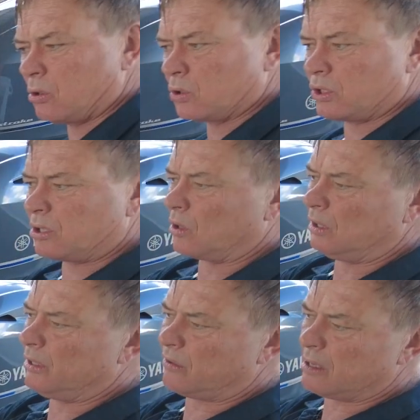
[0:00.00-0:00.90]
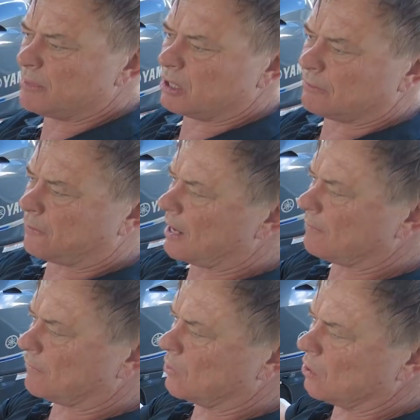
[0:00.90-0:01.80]
course he's got lithium at the
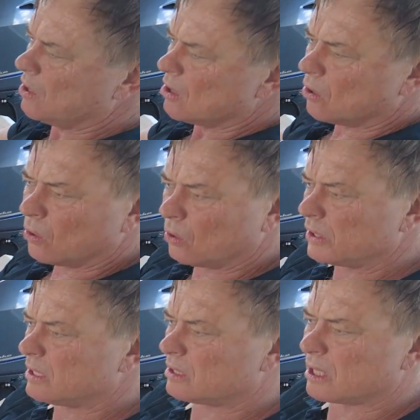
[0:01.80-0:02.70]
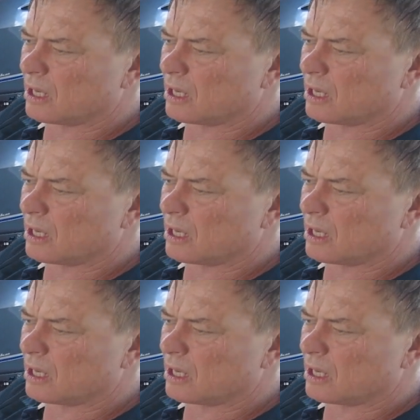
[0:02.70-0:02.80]
front for all his